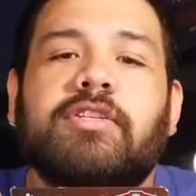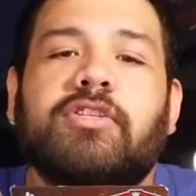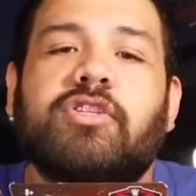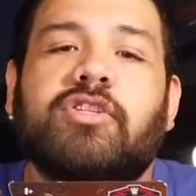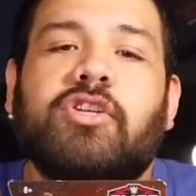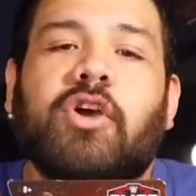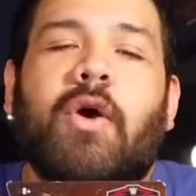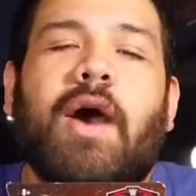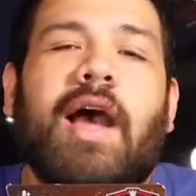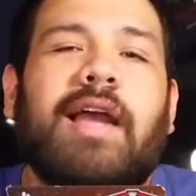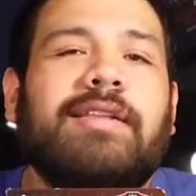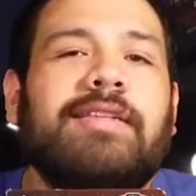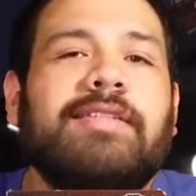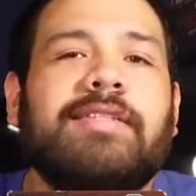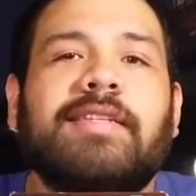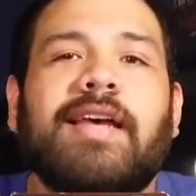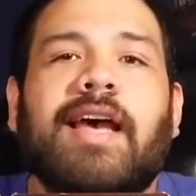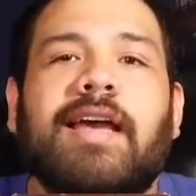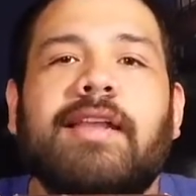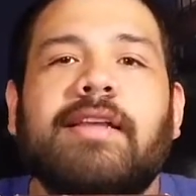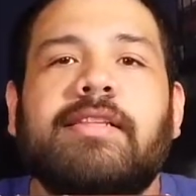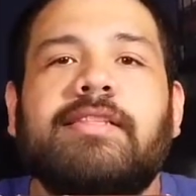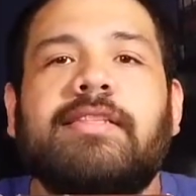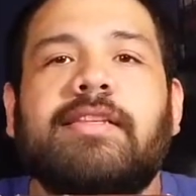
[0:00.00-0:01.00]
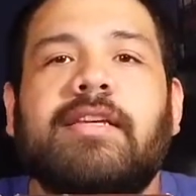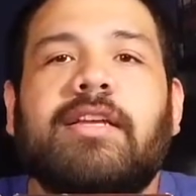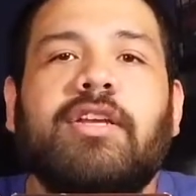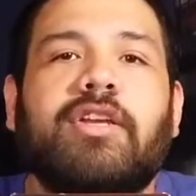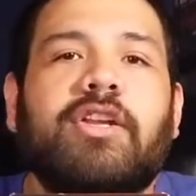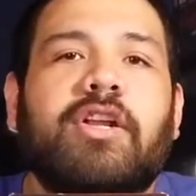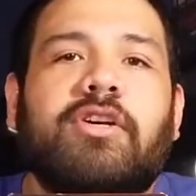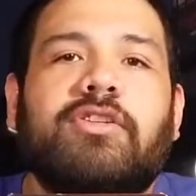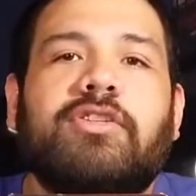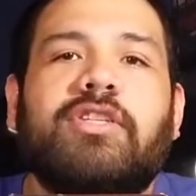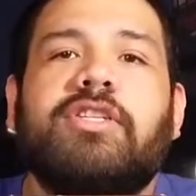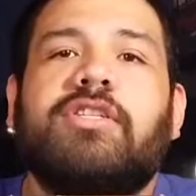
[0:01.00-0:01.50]
So I decided to,
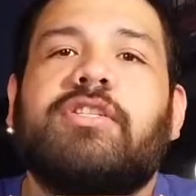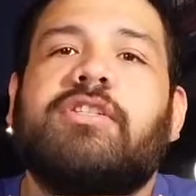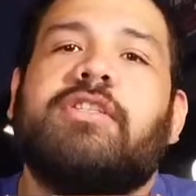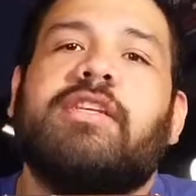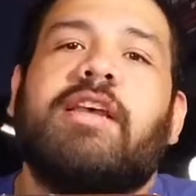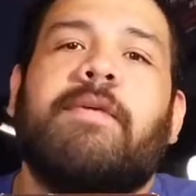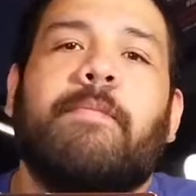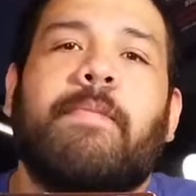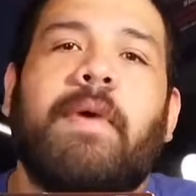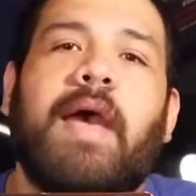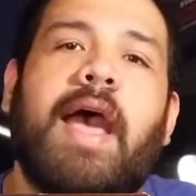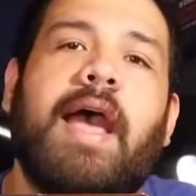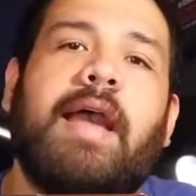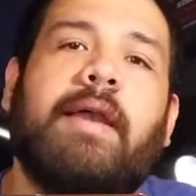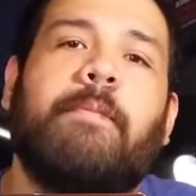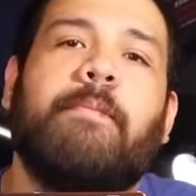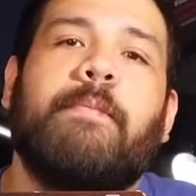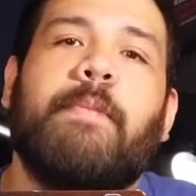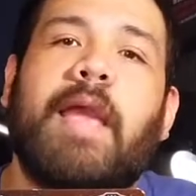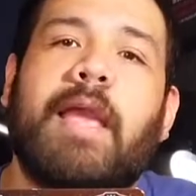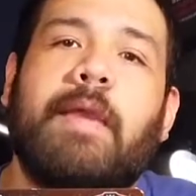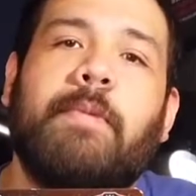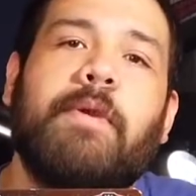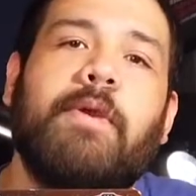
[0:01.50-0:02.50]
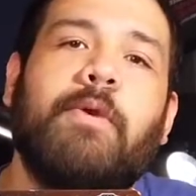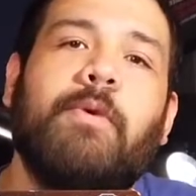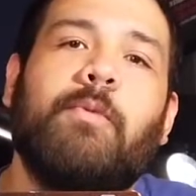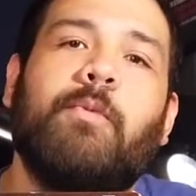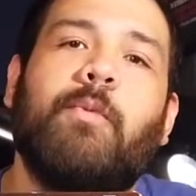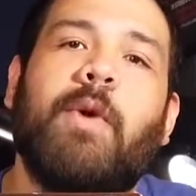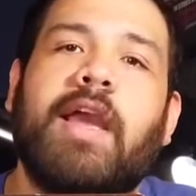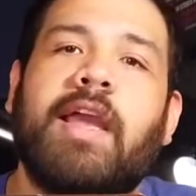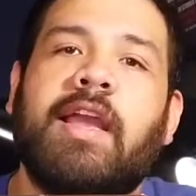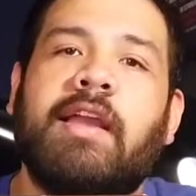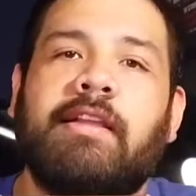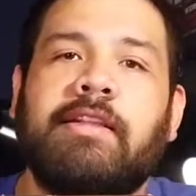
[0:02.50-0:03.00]
just sit back, maybe
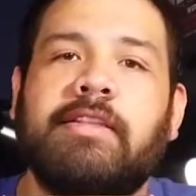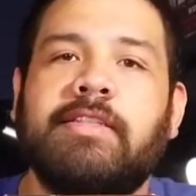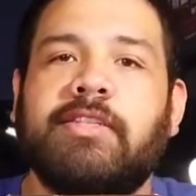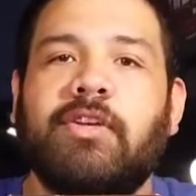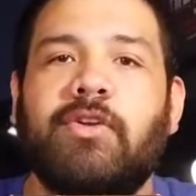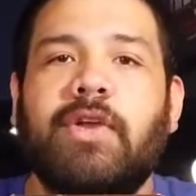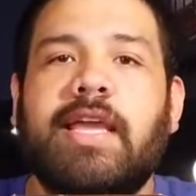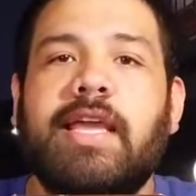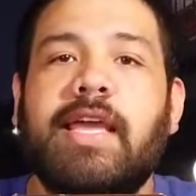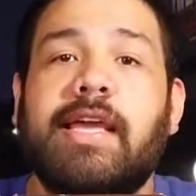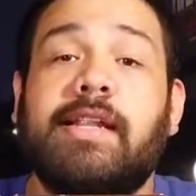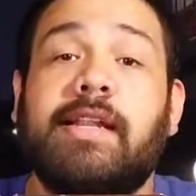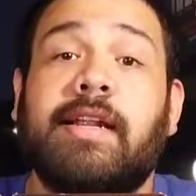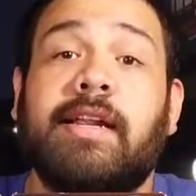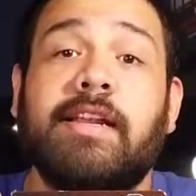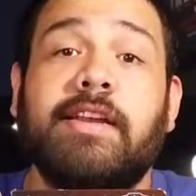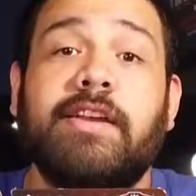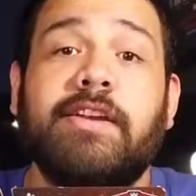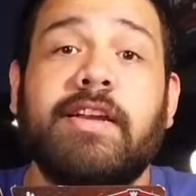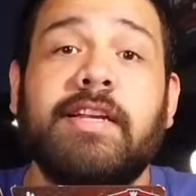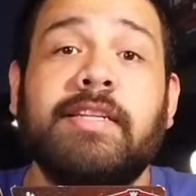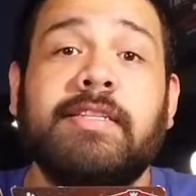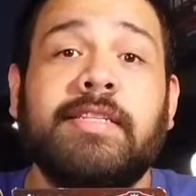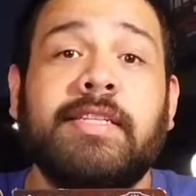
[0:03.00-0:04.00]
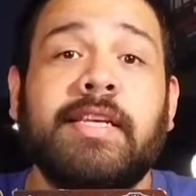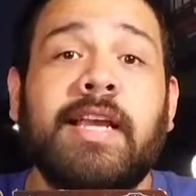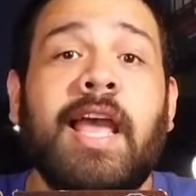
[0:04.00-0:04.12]
wait until he hit clearance.